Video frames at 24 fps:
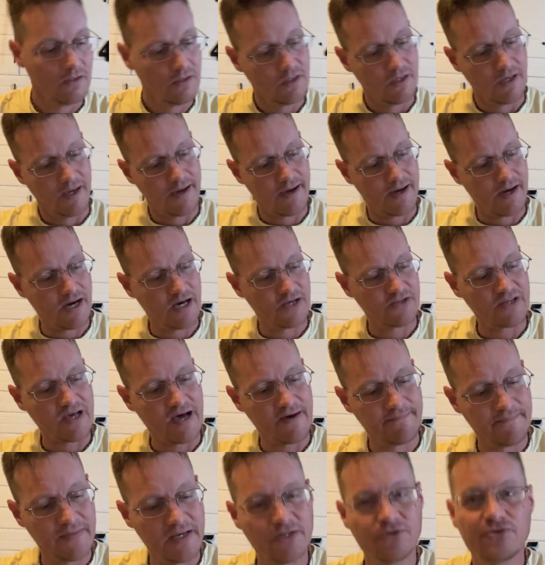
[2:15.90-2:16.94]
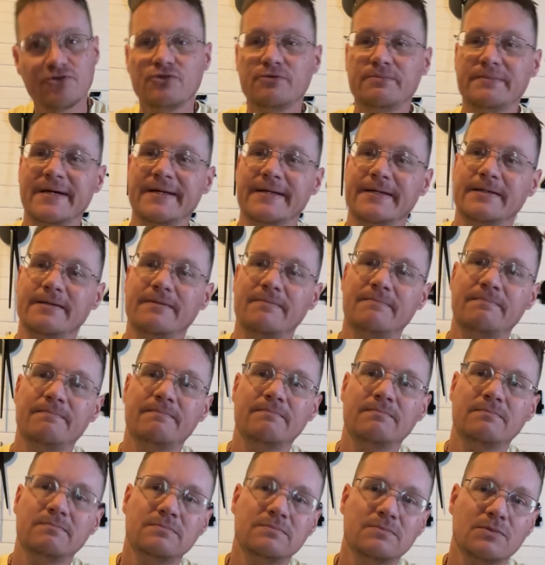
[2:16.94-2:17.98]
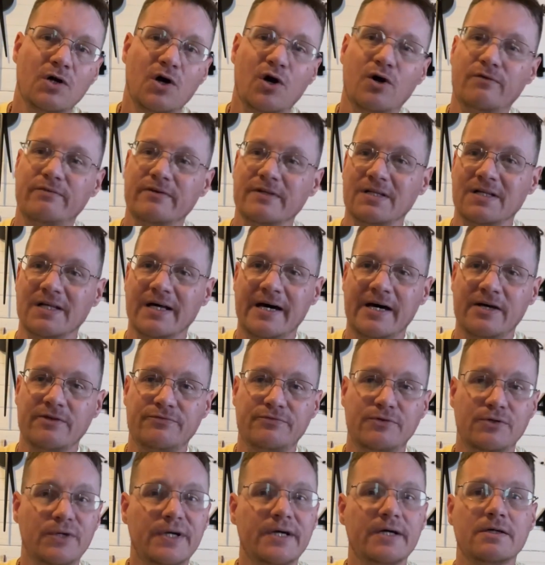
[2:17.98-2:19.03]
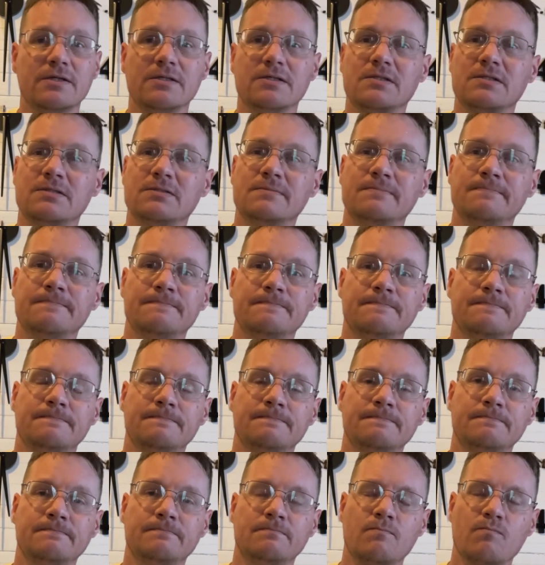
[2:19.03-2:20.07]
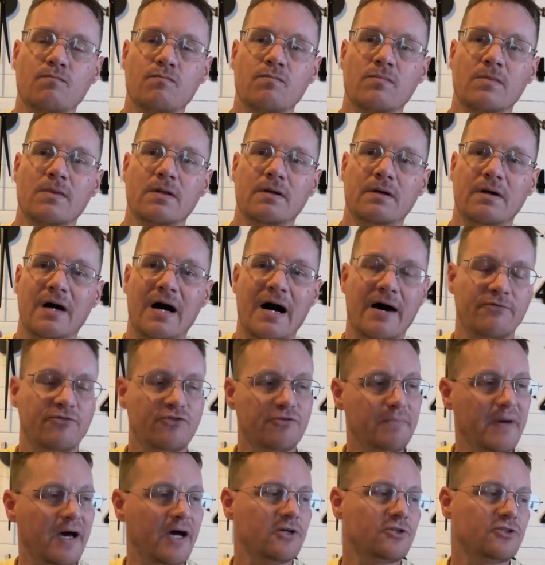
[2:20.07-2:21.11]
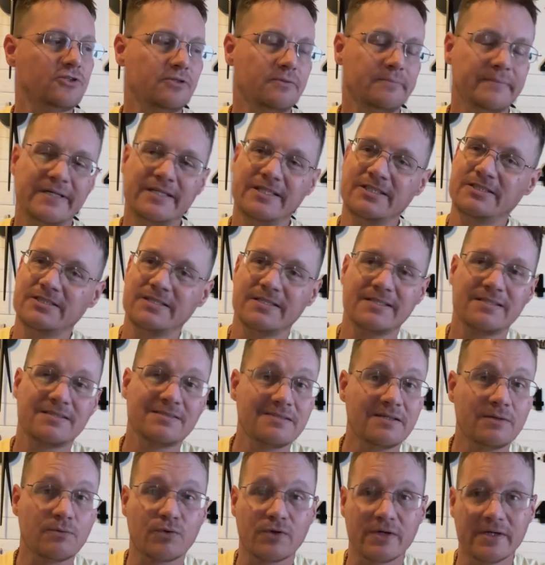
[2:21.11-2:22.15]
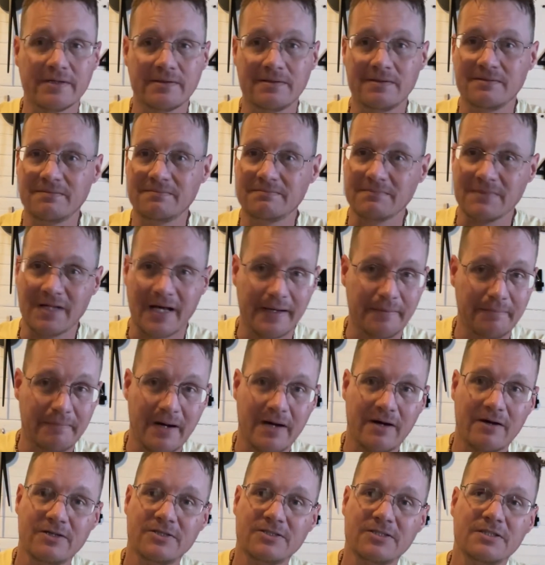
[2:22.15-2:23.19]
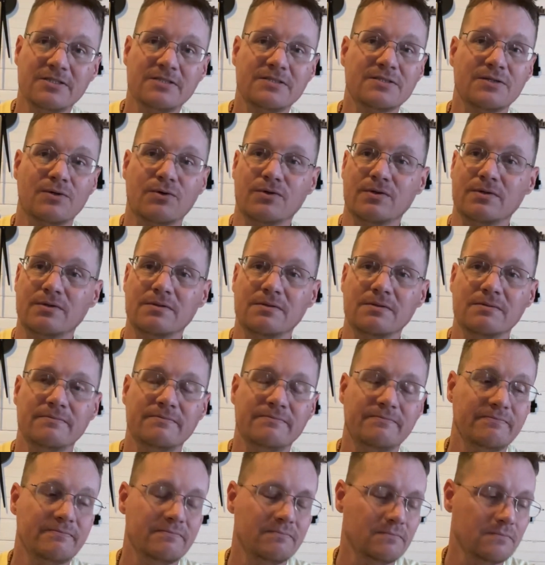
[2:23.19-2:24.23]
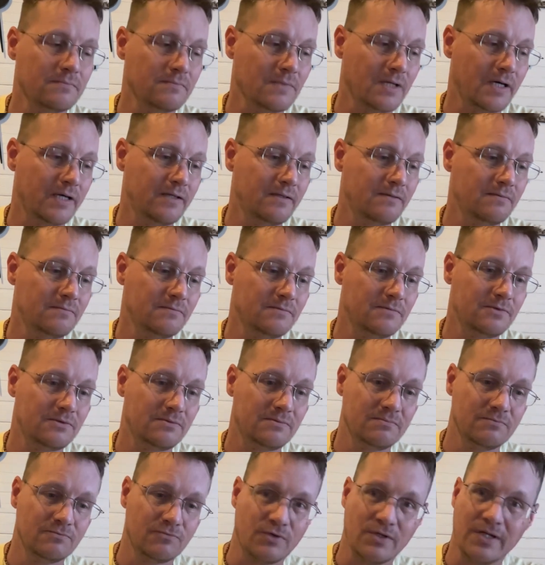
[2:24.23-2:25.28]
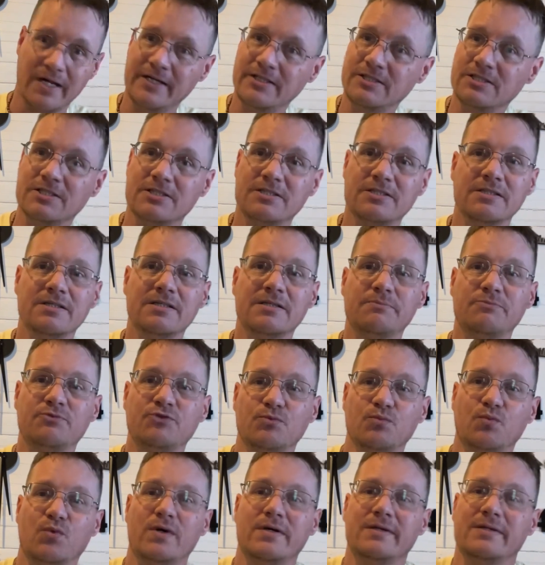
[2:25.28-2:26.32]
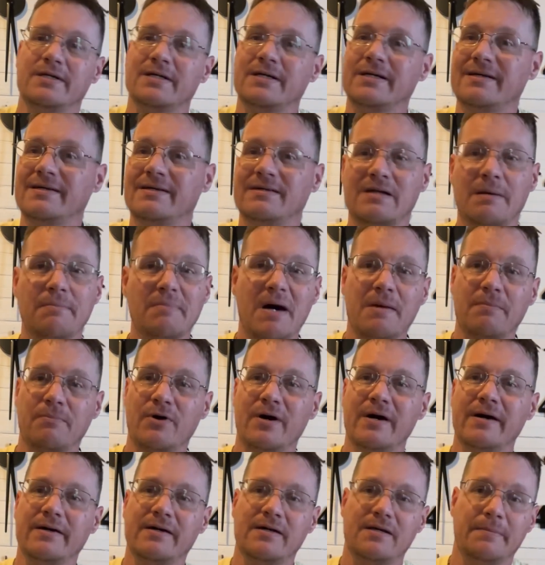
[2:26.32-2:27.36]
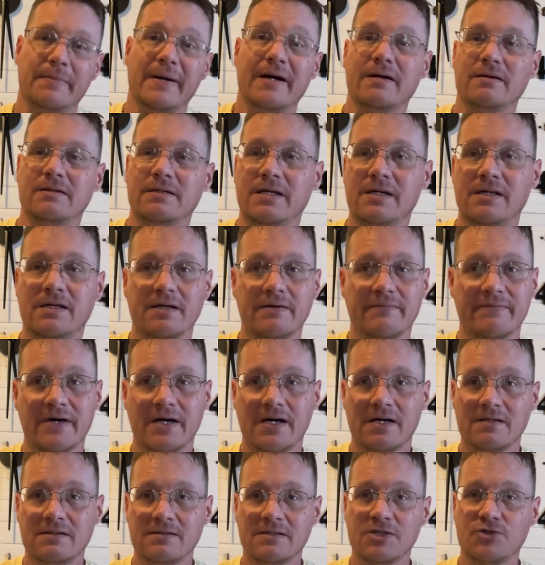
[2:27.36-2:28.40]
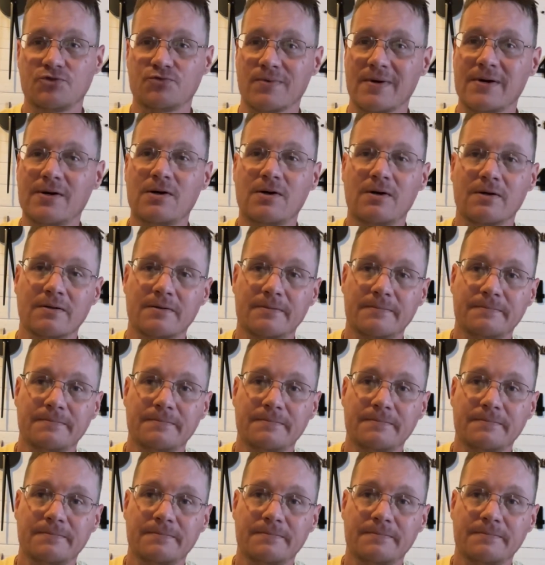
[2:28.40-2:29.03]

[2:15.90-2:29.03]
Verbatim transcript: And guys, I've met too many over the last few years. I've smashed too many chicks that were in like marriages or like relationships and whatnot. And I'm not bragging about any of that. It's wrong.